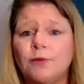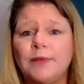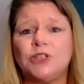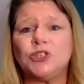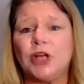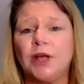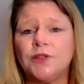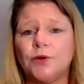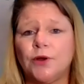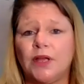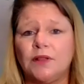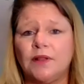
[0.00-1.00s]
from each
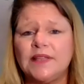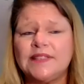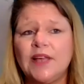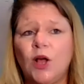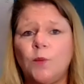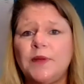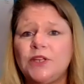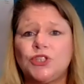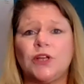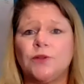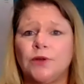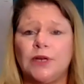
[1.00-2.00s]
other, and let's help each
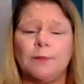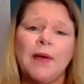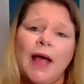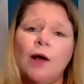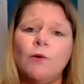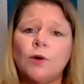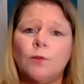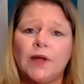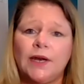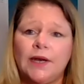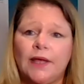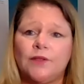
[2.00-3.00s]
other and empower
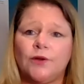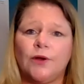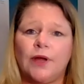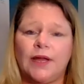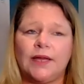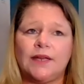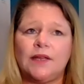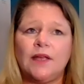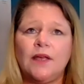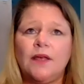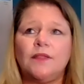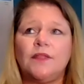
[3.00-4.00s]
one another. And
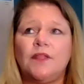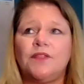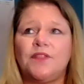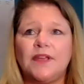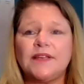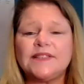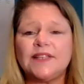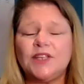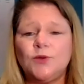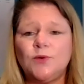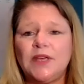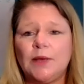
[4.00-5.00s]
the things that
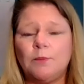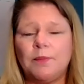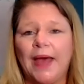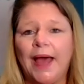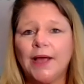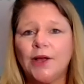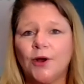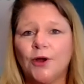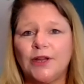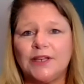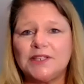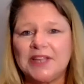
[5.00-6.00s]
you get back
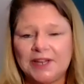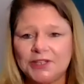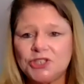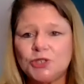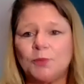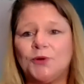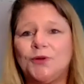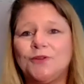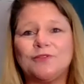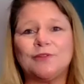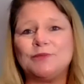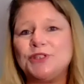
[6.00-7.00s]
are
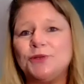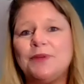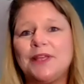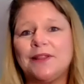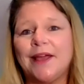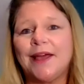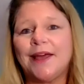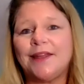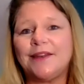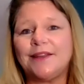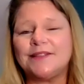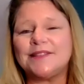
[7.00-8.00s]
intangible from doing that.
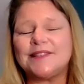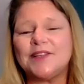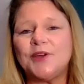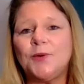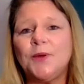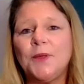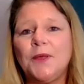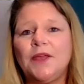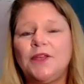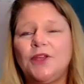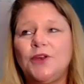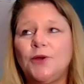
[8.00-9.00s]
And so,
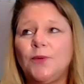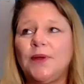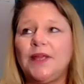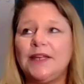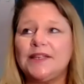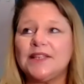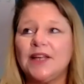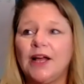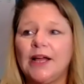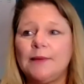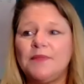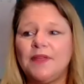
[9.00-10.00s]

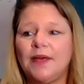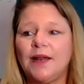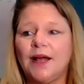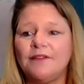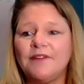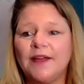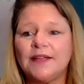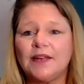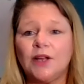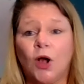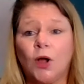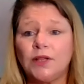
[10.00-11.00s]
anytime that I've had
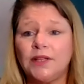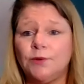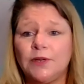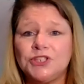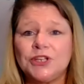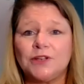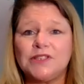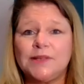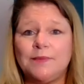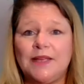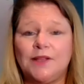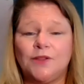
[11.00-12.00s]
a colleague reach out
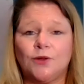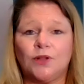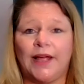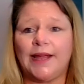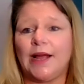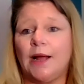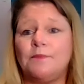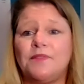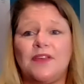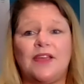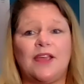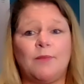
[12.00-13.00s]
to me and they're like, I'm
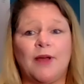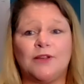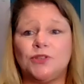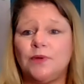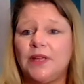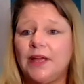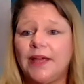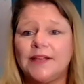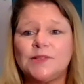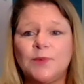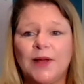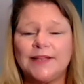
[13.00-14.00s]
thinking about doing
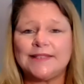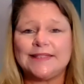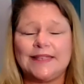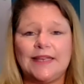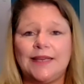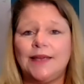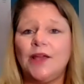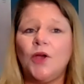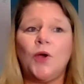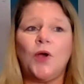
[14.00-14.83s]
XYZ,